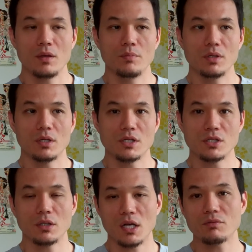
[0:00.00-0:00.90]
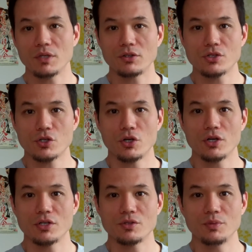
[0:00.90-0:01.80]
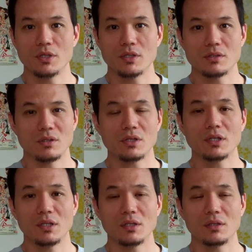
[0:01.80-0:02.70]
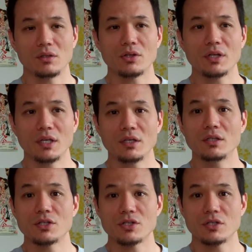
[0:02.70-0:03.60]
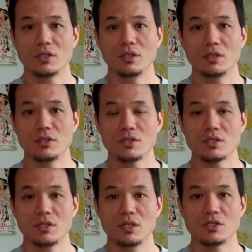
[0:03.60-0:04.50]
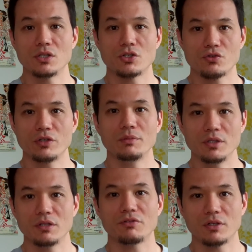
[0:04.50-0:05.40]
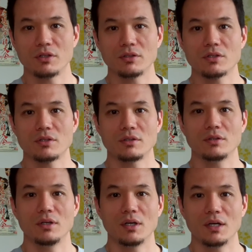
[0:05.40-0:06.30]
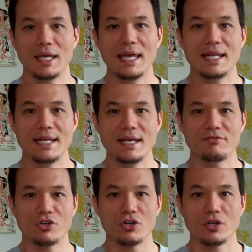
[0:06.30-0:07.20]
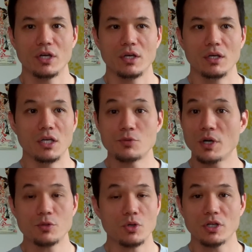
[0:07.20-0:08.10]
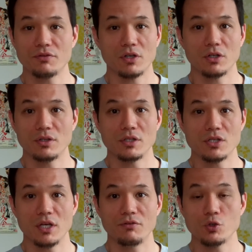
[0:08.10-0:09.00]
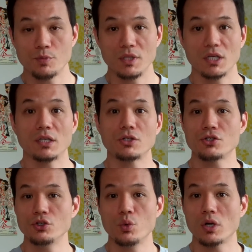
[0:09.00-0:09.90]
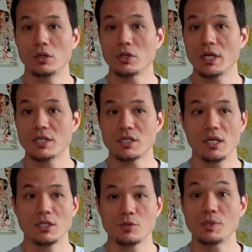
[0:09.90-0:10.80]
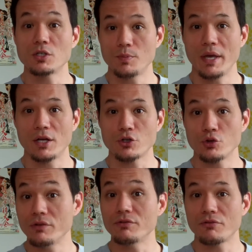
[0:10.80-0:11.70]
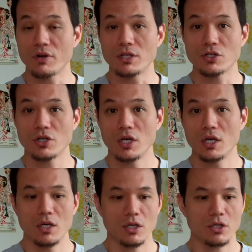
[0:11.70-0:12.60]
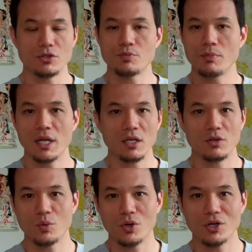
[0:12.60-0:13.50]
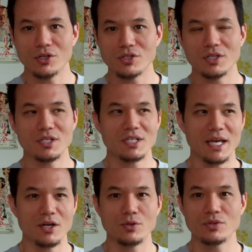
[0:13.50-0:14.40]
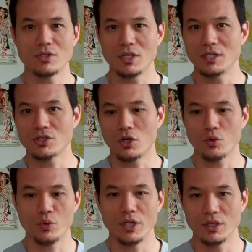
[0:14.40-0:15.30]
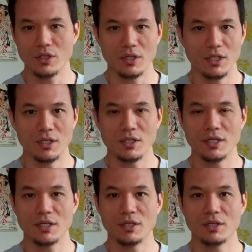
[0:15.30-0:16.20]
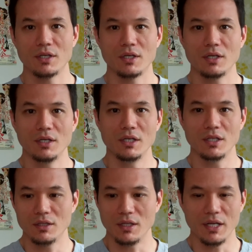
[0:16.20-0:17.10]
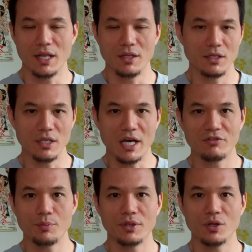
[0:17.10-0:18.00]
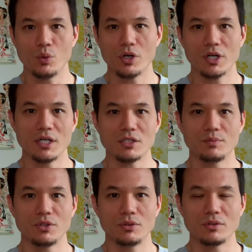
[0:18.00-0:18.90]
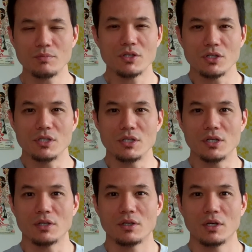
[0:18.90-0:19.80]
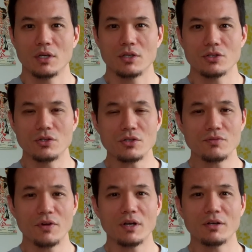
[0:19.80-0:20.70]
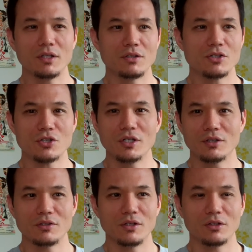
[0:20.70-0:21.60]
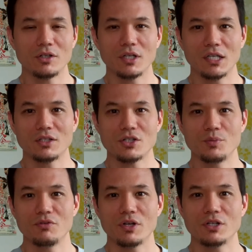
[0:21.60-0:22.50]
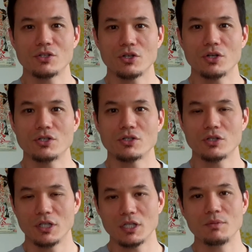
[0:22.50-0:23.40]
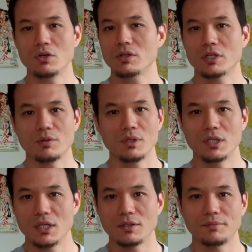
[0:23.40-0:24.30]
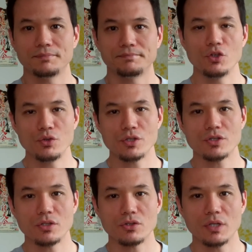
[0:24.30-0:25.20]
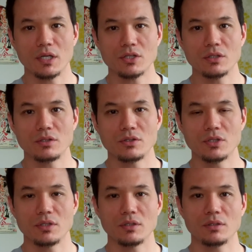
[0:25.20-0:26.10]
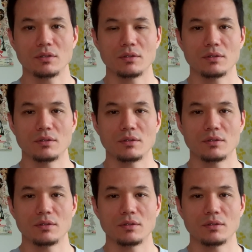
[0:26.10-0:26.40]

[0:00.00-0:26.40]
because a lot of them get discouraged because learning English is an extremely difficult endeavor. It's much more difficult than, say, if you speak English and you want to learn how to speak Spanish or even French, because many of the words and the sounds, and it's all written in the alphabet that we're accustomed to. It's much easier. So this is learning English can be very discouraging. So let them know that it can be done. Use this introduction to